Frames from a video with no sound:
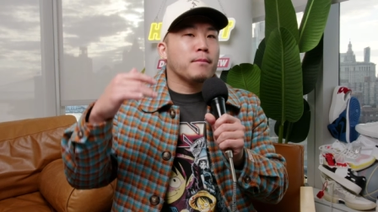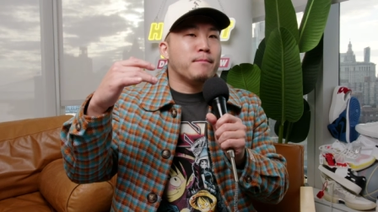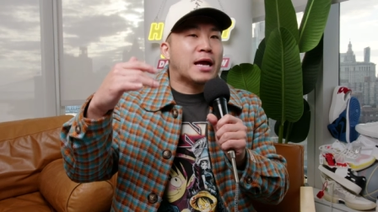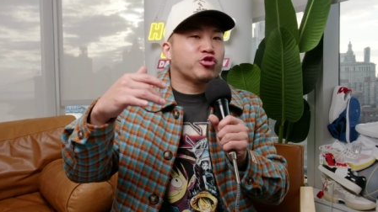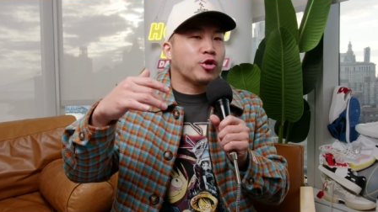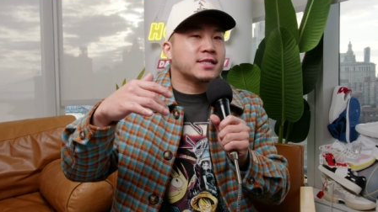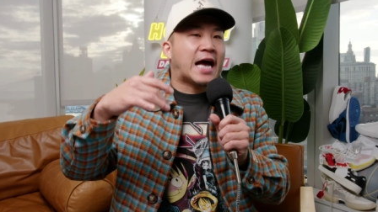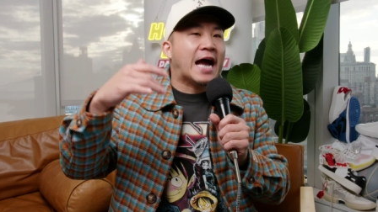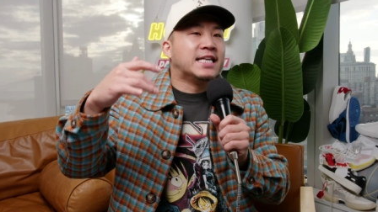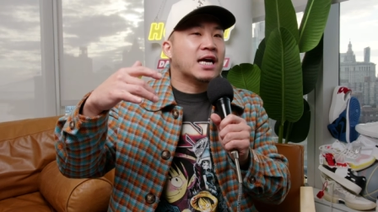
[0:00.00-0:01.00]
metrics
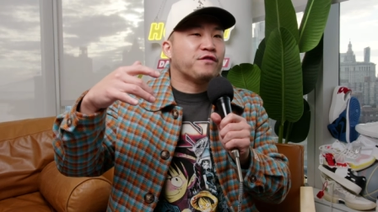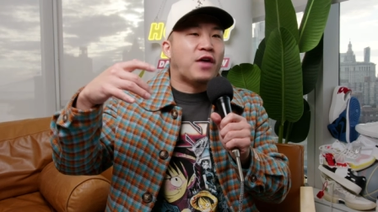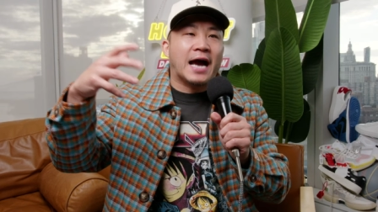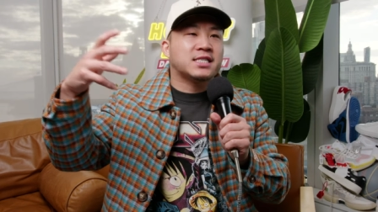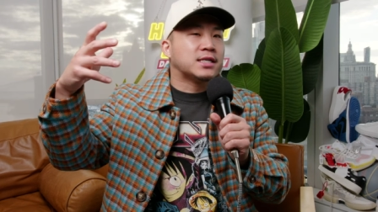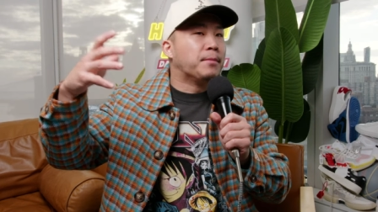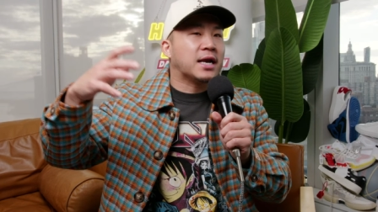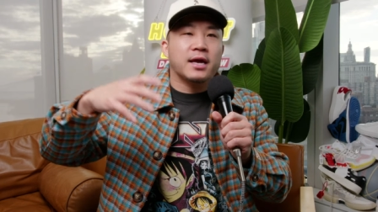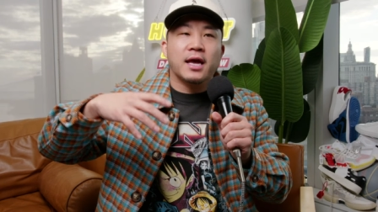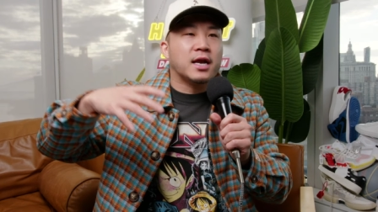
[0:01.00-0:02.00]
identify
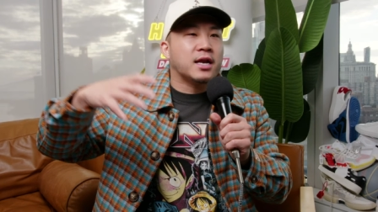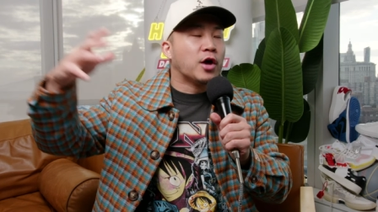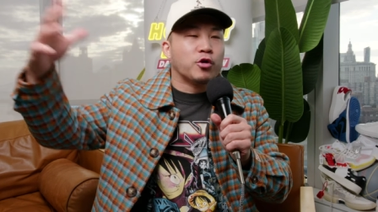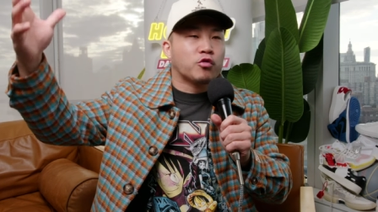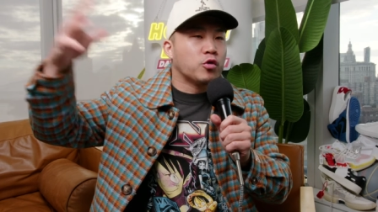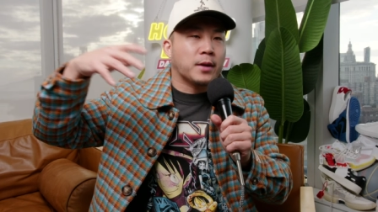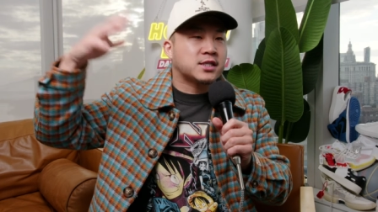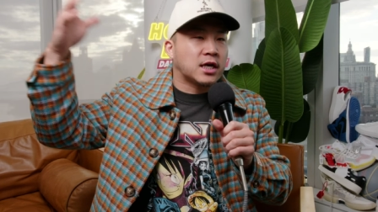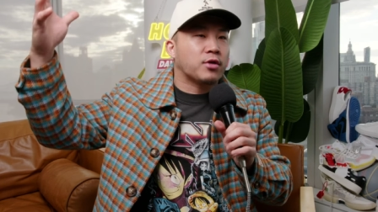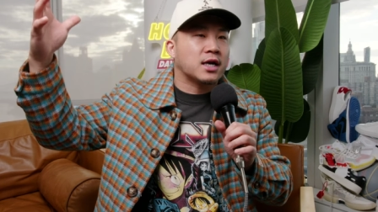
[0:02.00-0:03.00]
somebody in another group, et
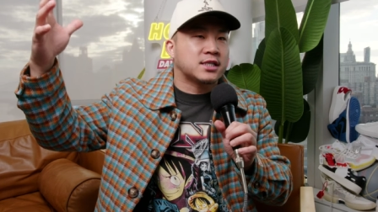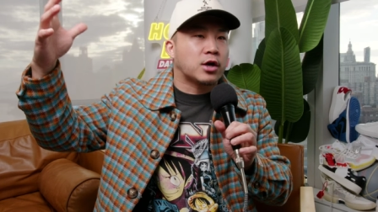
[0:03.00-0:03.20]
cetera,